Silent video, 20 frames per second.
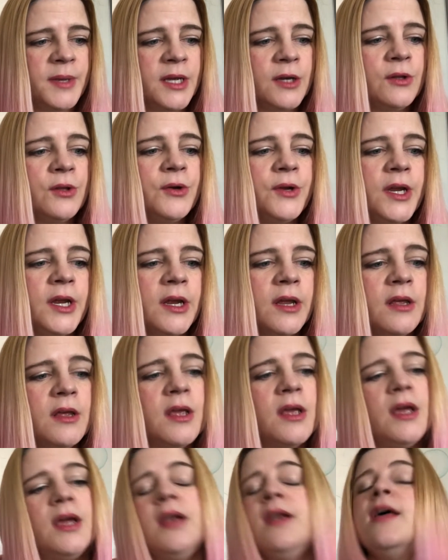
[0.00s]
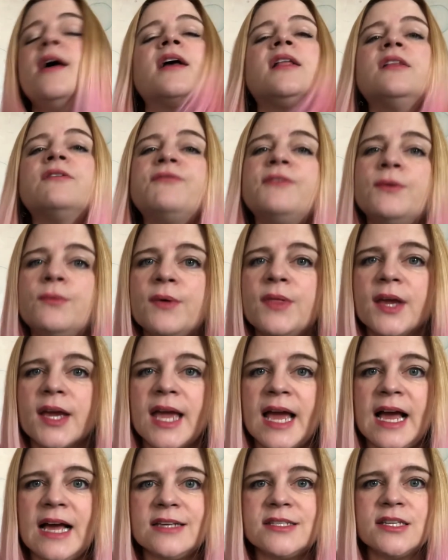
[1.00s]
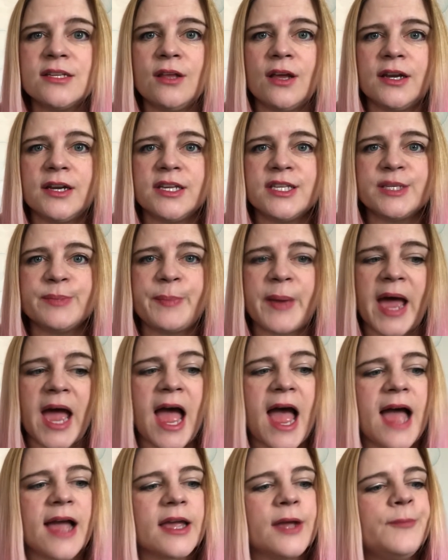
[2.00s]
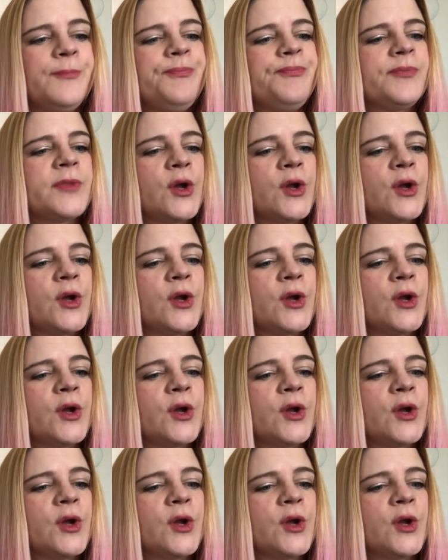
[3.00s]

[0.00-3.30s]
including an elephant with a castle on its back,